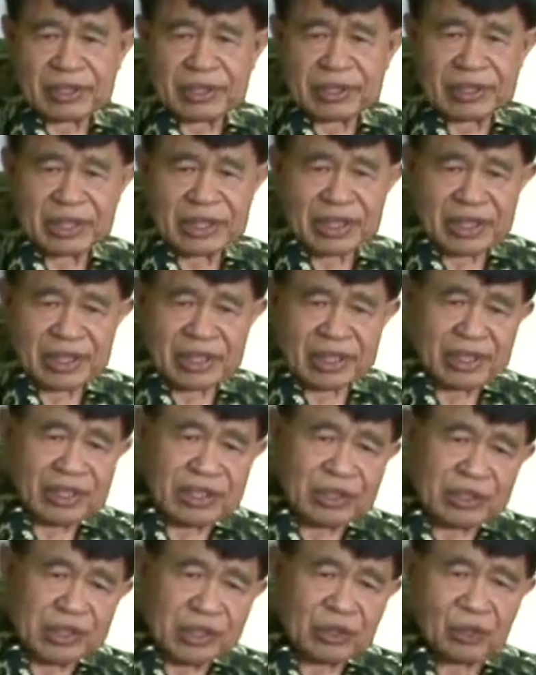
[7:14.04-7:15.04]
they
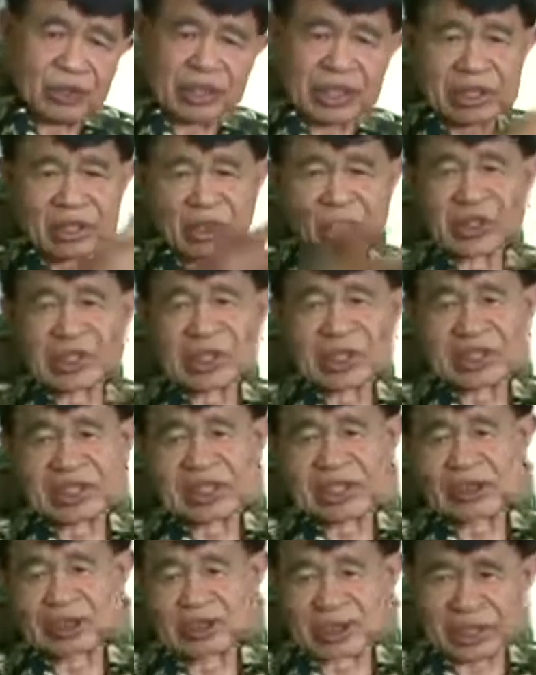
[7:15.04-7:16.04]
do not know
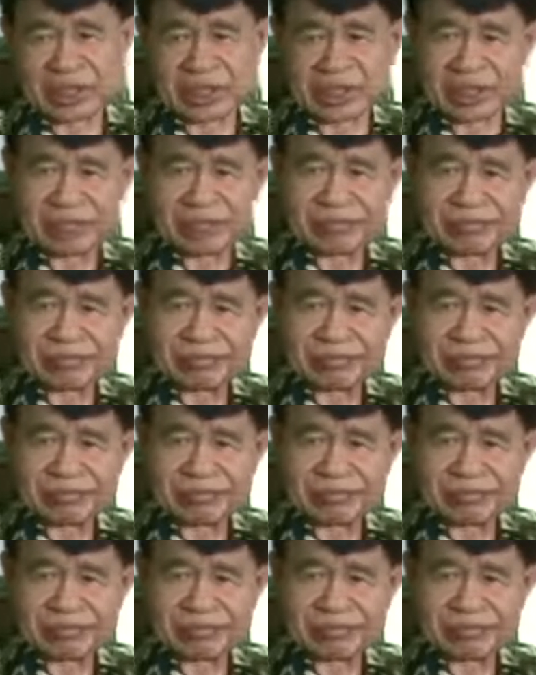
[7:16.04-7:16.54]
anything already.